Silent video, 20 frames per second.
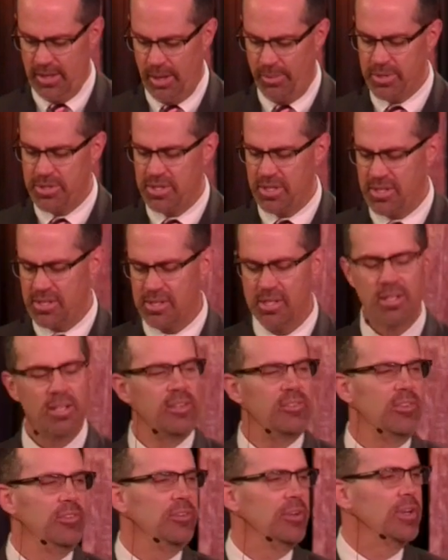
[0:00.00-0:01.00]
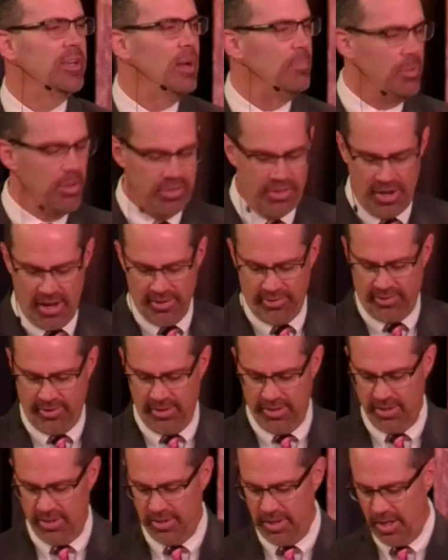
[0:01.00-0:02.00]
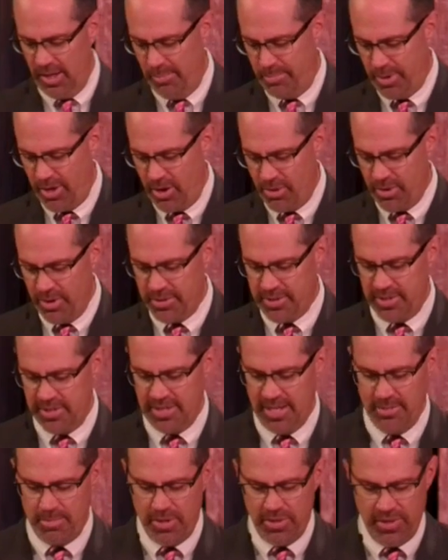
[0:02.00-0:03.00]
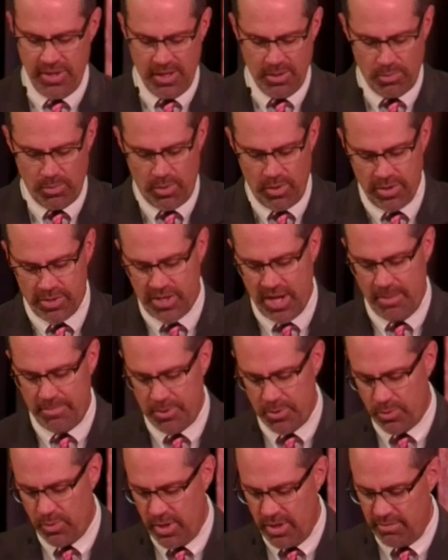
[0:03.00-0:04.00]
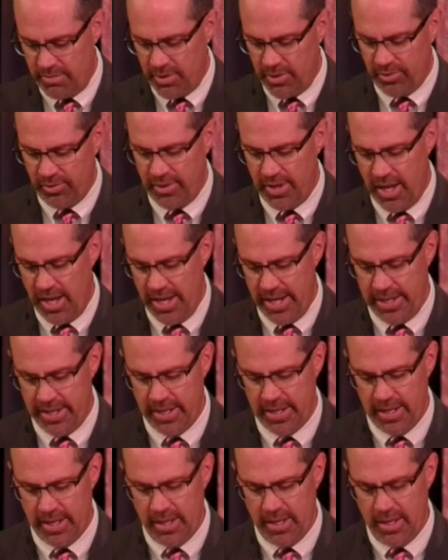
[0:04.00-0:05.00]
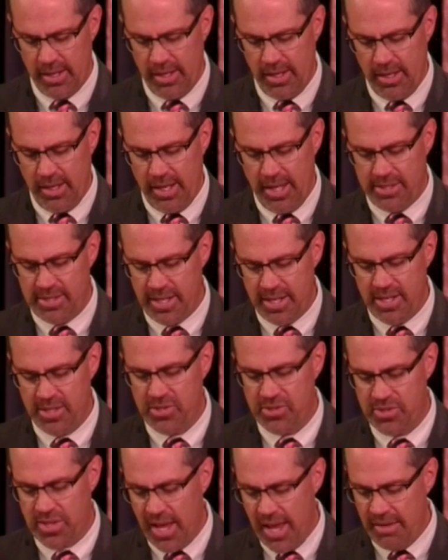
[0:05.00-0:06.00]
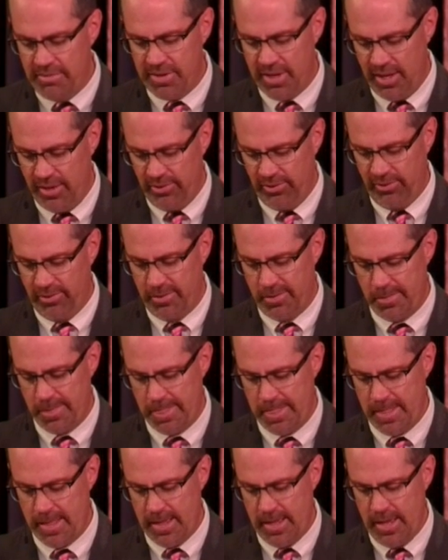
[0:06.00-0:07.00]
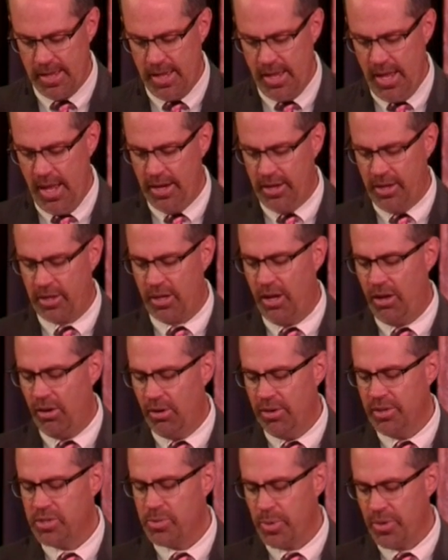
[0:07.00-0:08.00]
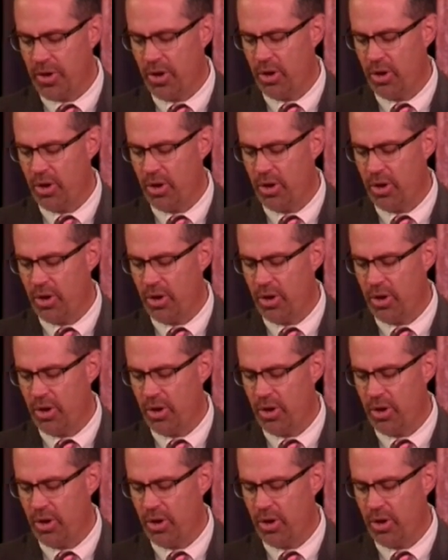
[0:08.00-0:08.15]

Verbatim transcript: I want you just to listen to a couple thoughts here. Uh, Paul wrote to Timothy in chapter 1, verse 9. He said, He saved us and called us with